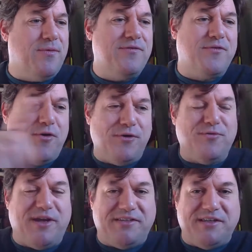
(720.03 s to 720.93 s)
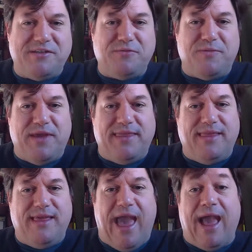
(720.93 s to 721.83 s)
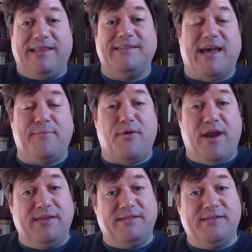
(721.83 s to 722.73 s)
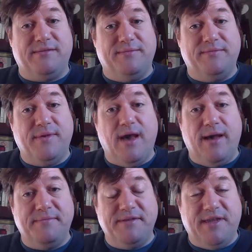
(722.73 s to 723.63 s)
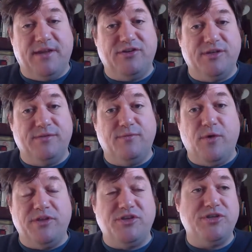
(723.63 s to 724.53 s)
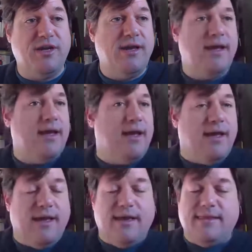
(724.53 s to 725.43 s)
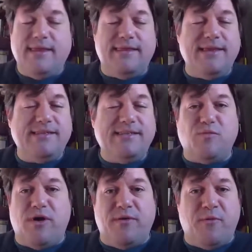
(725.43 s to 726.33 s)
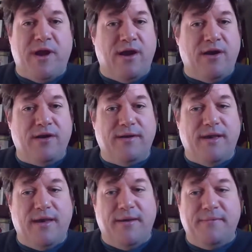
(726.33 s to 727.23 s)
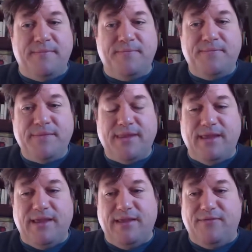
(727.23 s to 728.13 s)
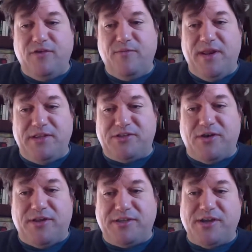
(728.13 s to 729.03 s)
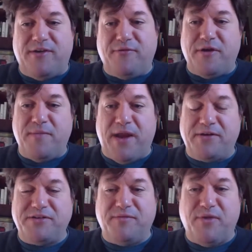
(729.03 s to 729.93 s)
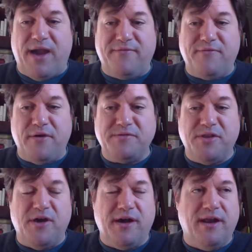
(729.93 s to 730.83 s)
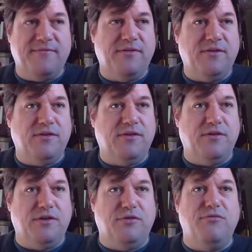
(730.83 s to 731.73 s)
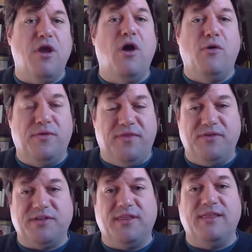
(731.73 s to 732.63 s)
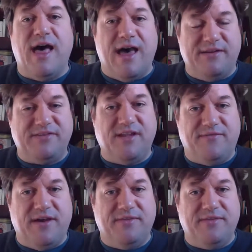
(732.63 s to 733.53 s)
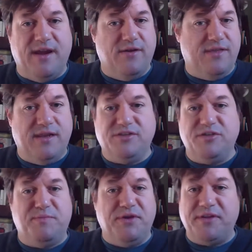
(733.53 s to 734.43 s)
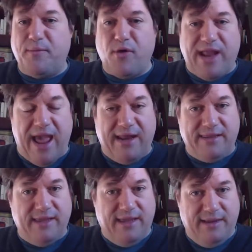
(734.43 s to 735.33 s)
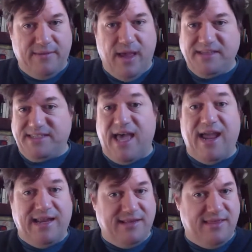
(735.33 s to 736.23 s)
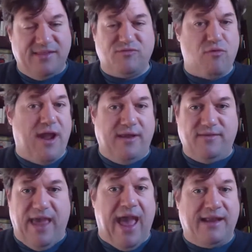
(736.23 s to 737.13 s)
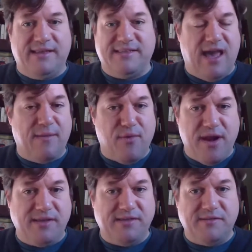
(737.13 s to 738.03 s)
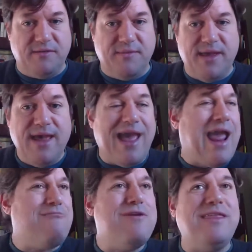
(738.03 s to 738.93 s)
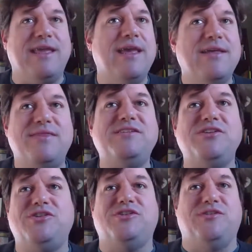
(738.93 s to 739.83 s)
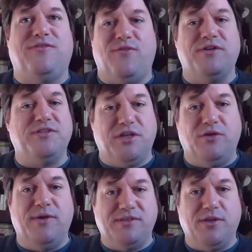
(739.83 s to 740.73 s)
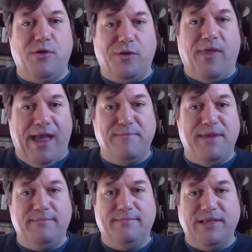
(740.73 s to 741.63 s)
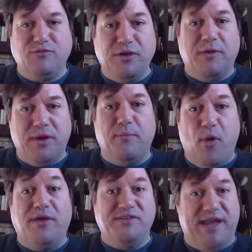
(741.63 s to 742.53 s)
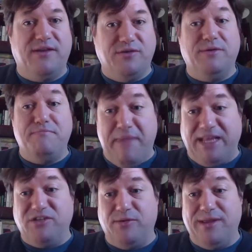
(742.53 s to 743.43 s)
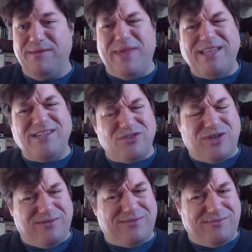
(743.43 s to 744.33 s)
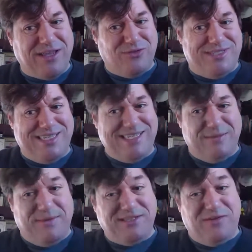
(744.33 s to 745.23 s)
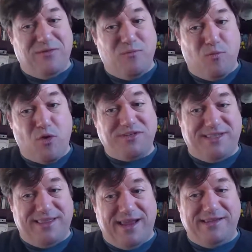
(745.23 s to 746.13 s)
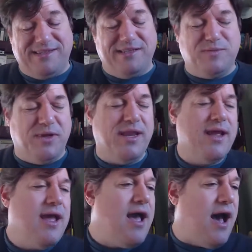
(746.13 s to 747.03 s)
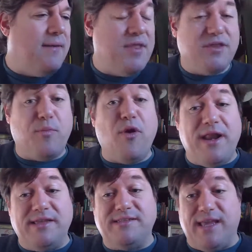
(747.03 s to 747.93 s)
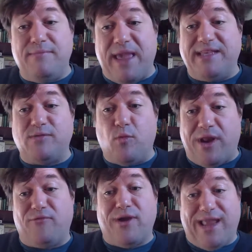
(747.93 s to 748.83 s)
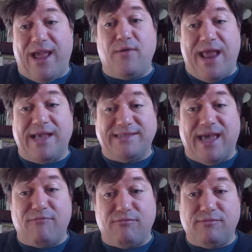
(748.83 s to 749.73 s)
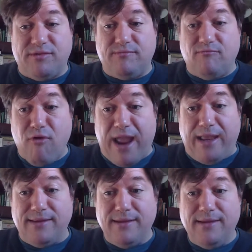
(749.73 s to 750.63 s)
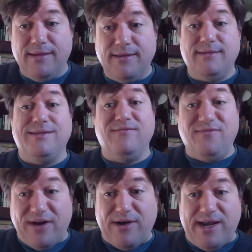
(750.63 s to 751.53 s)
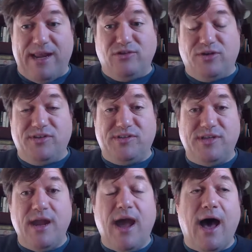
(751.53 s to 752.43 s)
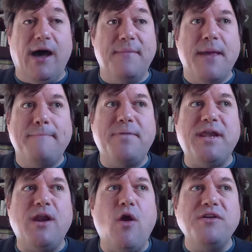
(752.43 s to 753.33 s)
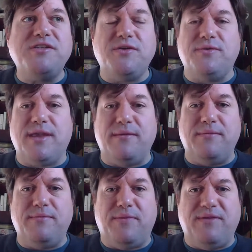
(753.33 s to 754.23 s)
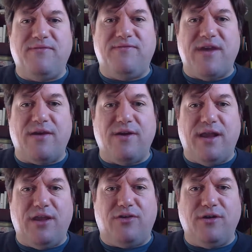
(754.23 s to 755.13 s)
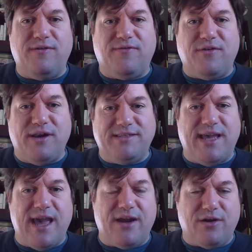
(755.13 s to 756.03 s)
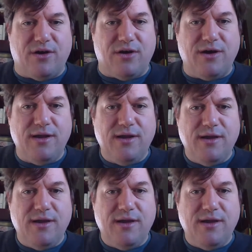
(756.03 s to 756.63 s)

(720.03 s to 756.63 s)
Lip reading: one for old reasons would be the act as operating system detection, which this is one where if you've been installing software in Microsoft platforms long enough, you know that there's a lot of stuff out there that has just built up organically, assigned this right to act as the operating system. And really, this is just defaulting you as a local admin. That's really what it makes down to. It makes you system, it makes you even worse than that in a sense. But the point is, it makes whatever account has that right very dangerous. But it also can be very good for an attacker,